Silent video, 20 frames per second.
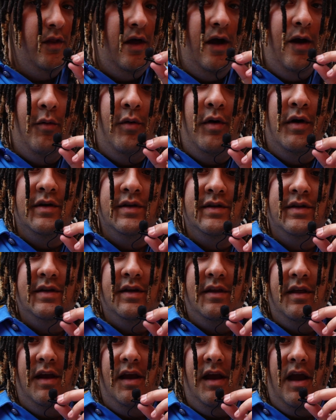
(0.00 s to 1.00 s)
that was
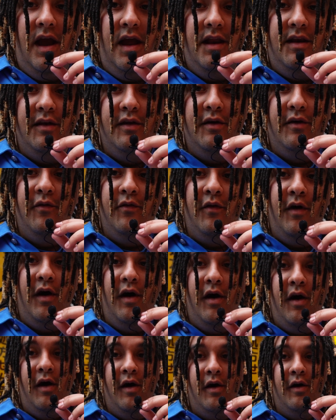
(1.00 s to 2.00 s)
the end of
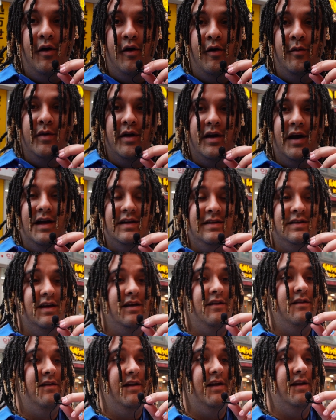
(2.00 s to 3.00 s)
our
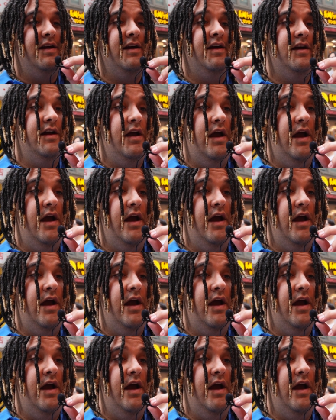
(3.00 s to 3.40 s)
omakase dinner.